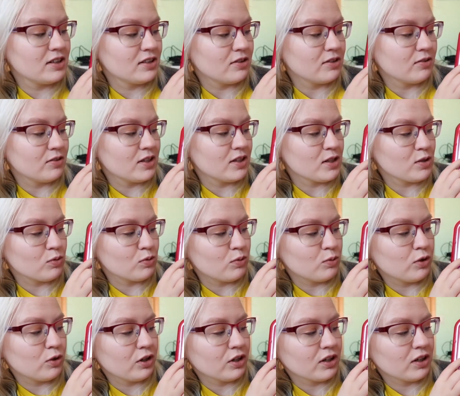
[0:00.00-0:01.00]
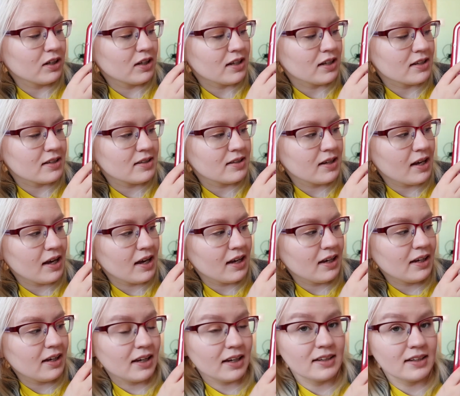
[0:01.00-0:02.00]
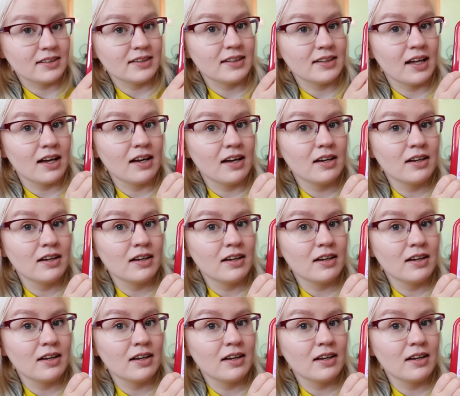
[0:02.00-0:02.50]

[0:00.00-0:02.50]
so this would work as ei kestä.